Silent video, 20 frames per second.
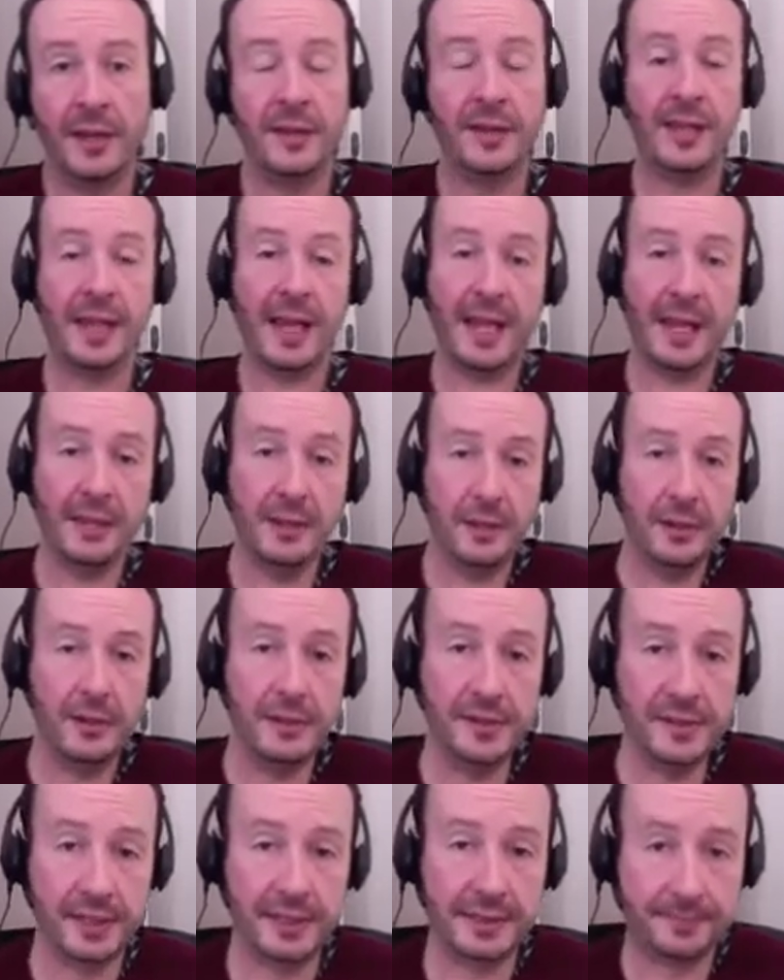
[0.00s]
you can
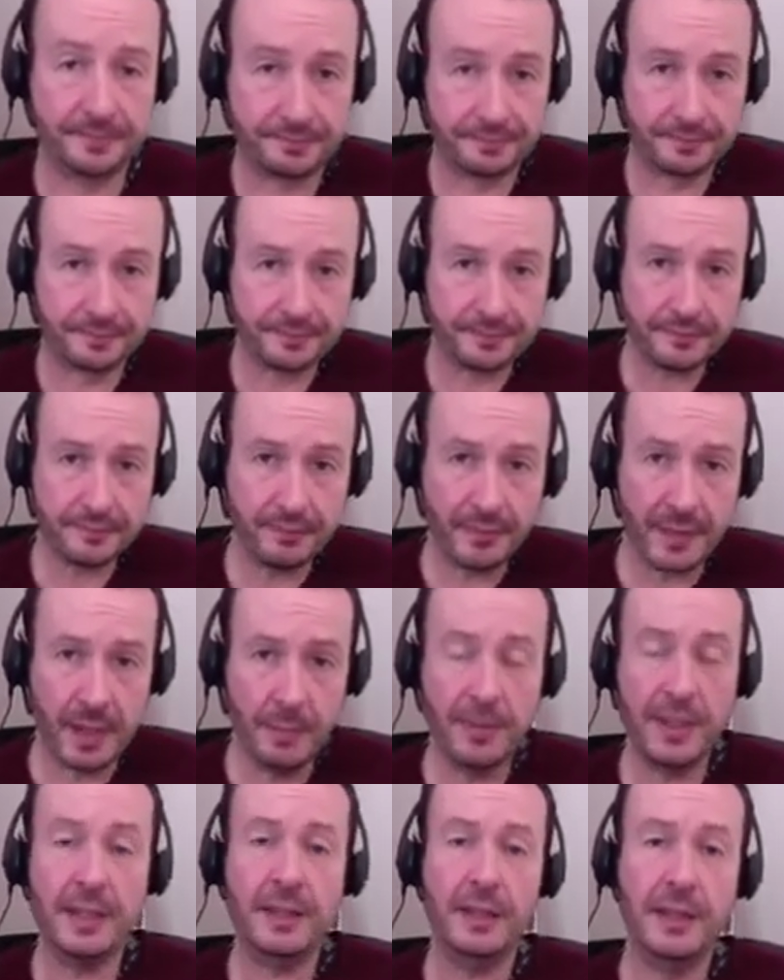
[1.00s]
use it,
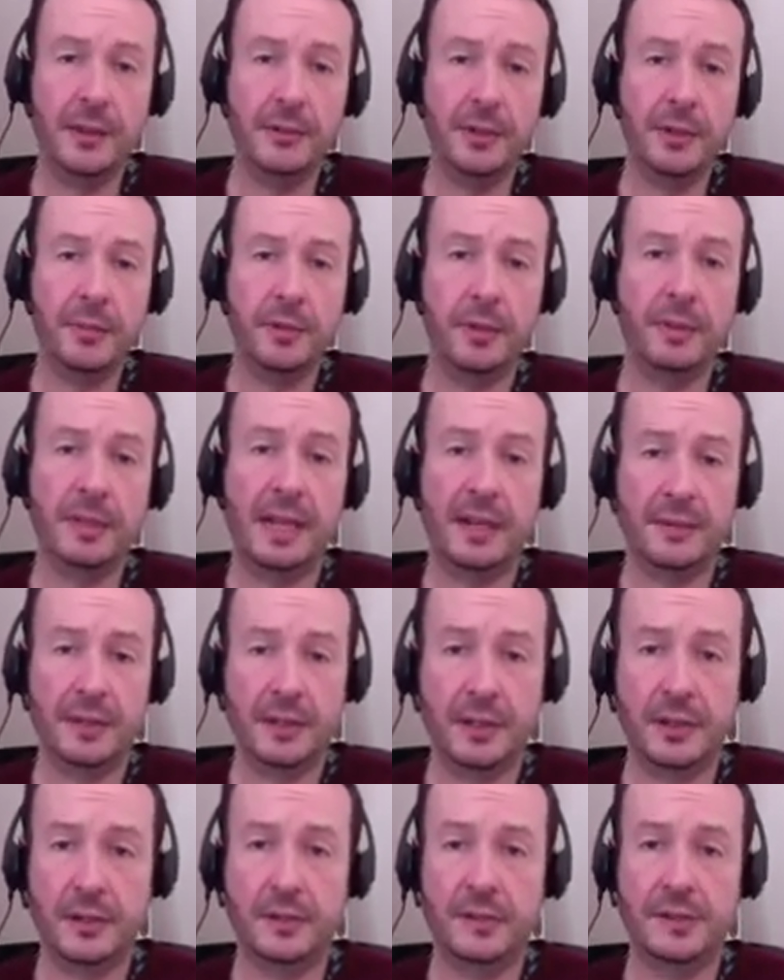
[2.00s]
but you're going to probably have
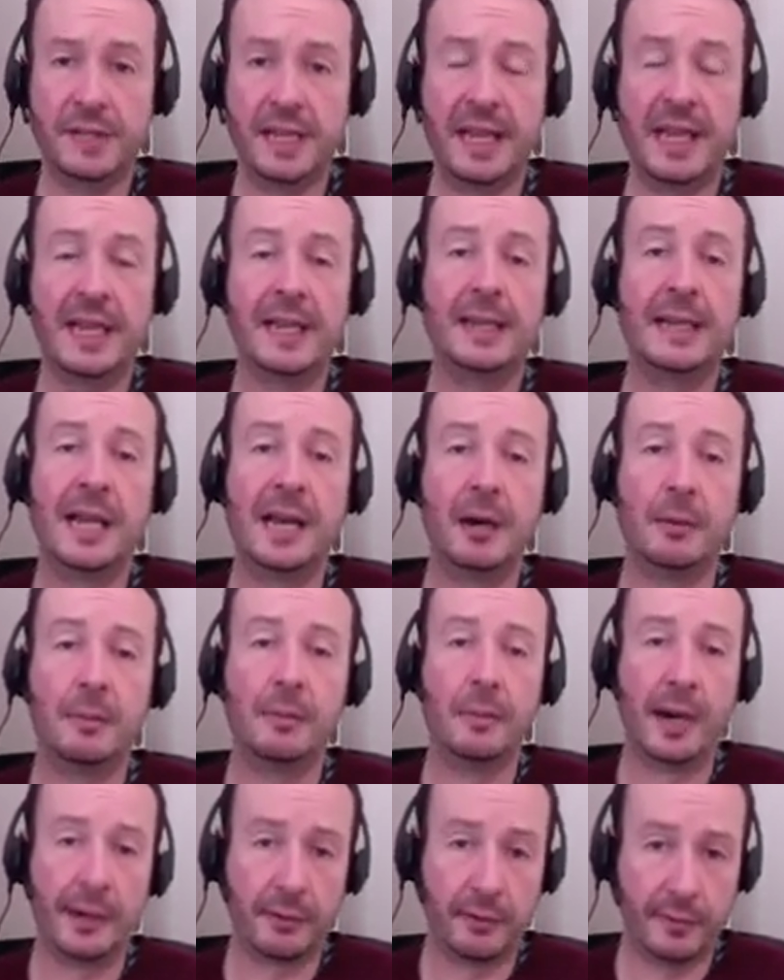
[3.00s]
to use a handheld
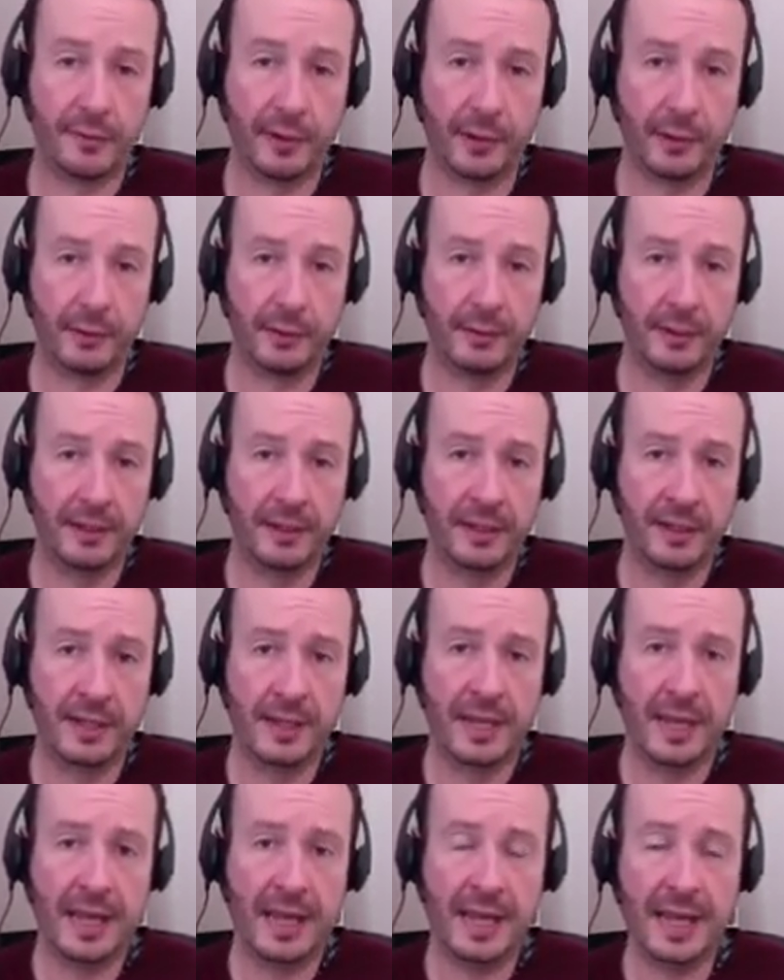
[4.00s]
microphone.
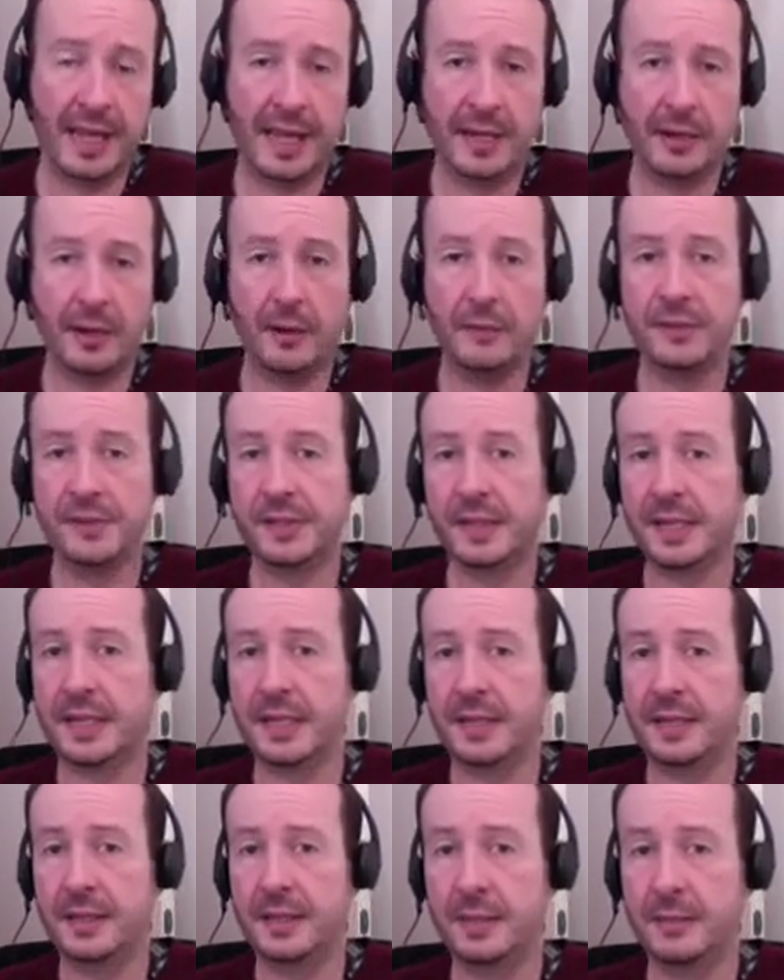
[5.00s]
And
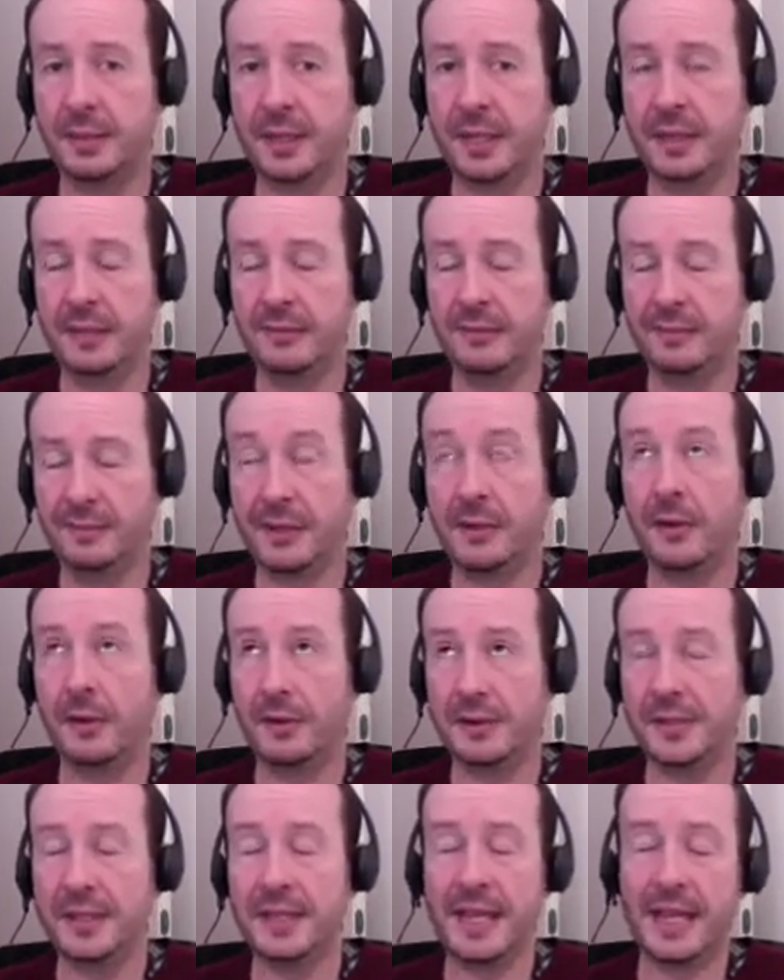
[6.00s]
obviously,
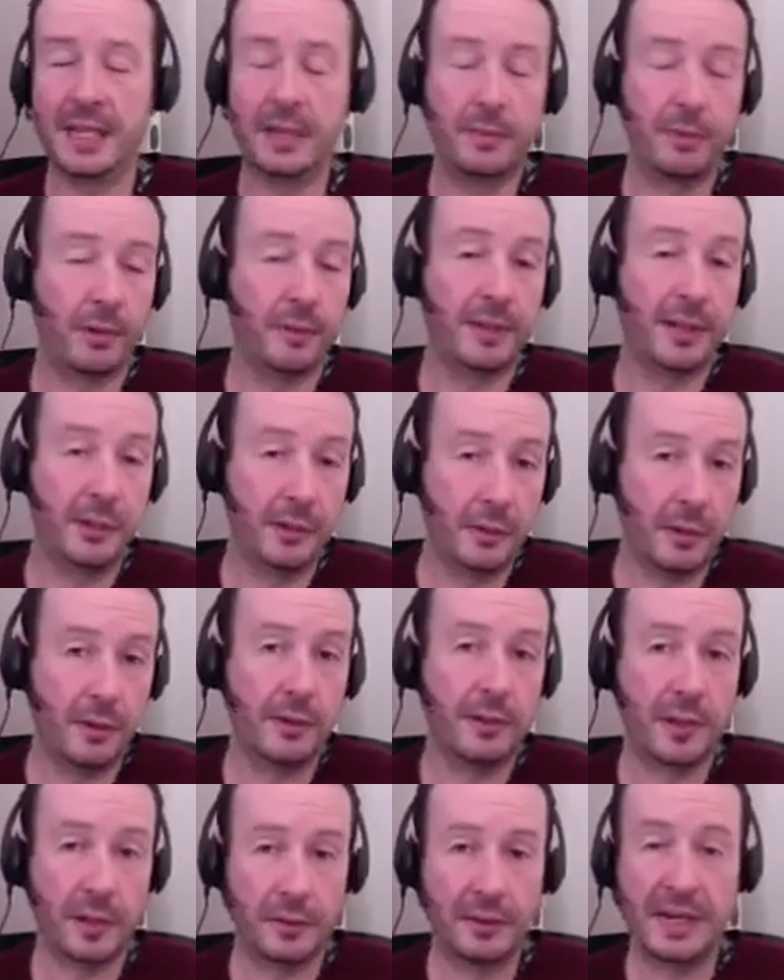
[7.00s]
because of that, you're probably not
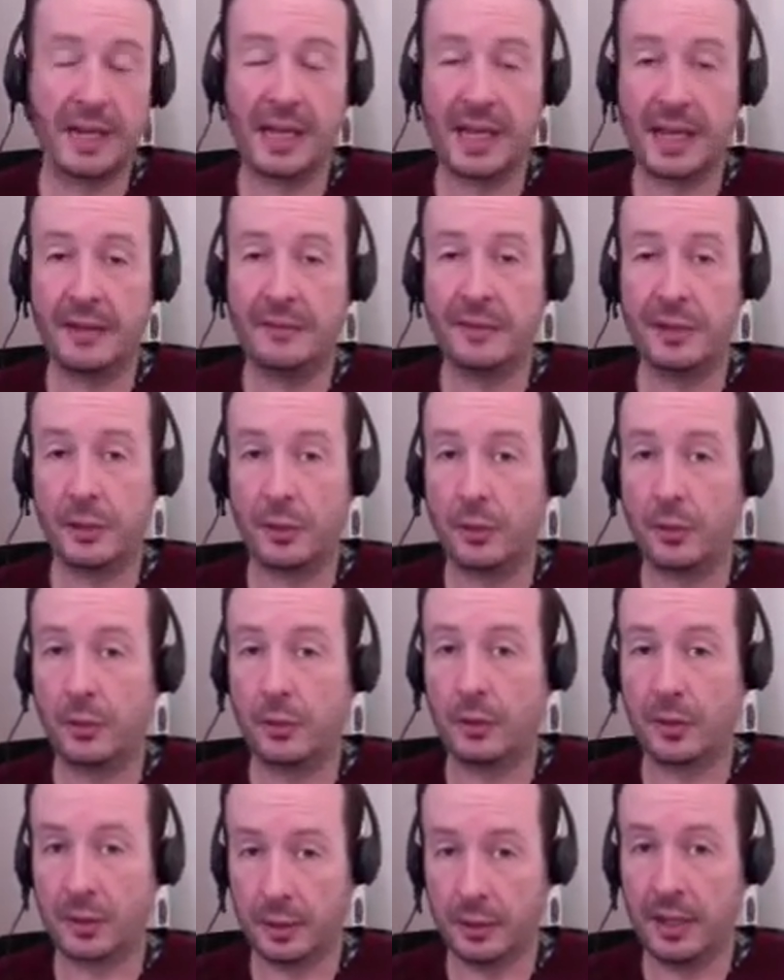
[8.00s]
going to have your
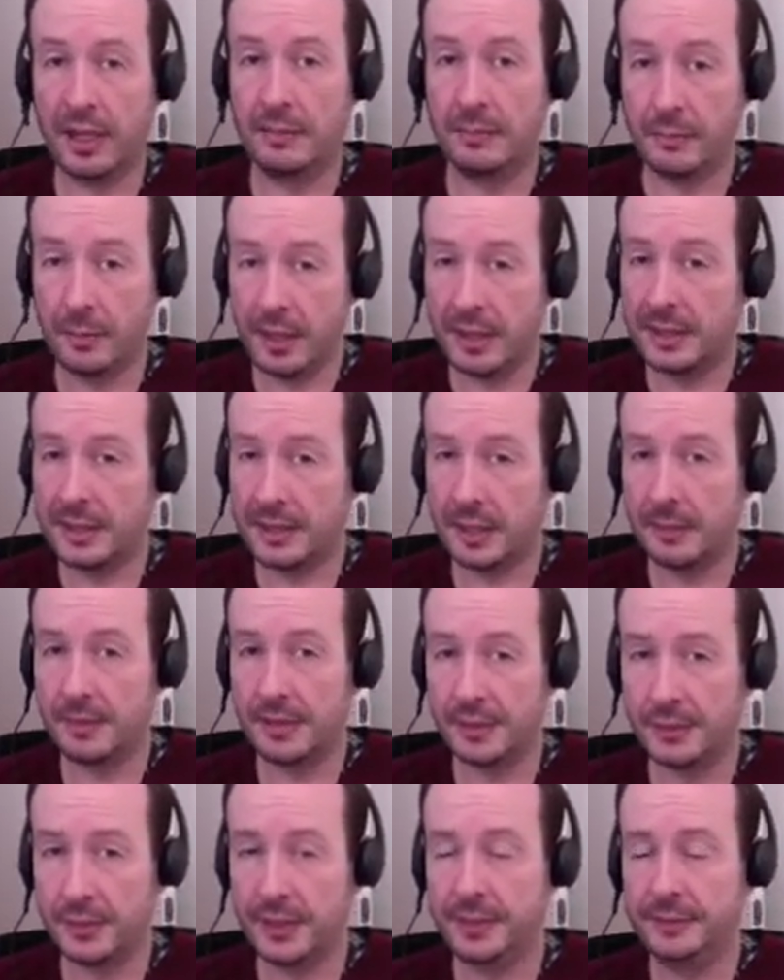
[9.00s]
client mic'd up
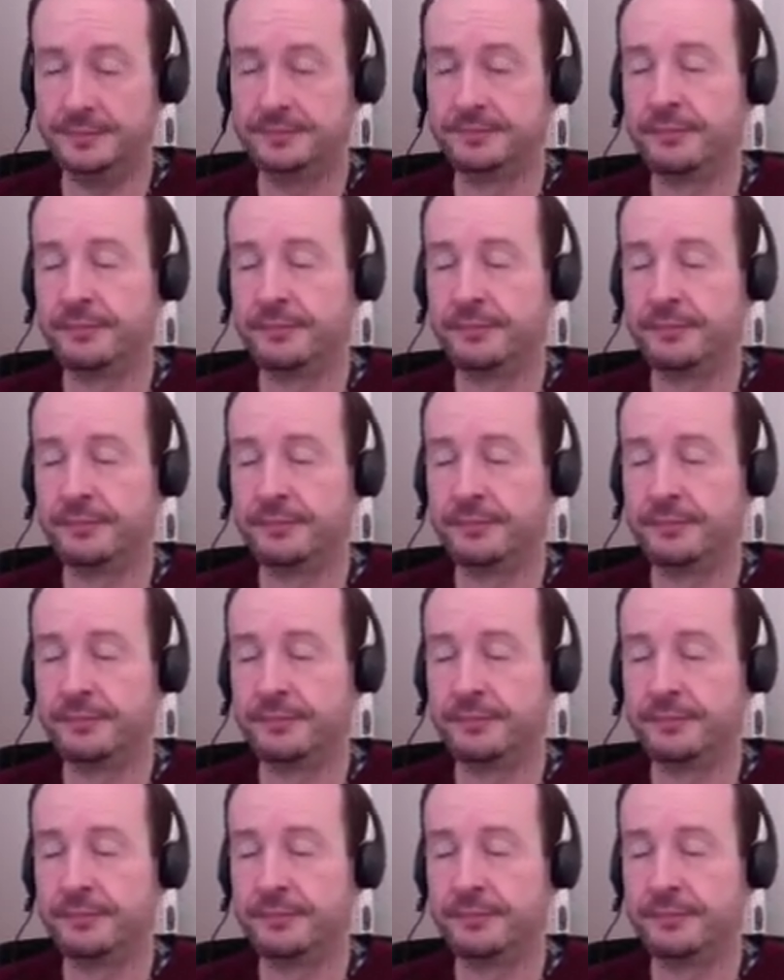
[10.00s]
as well.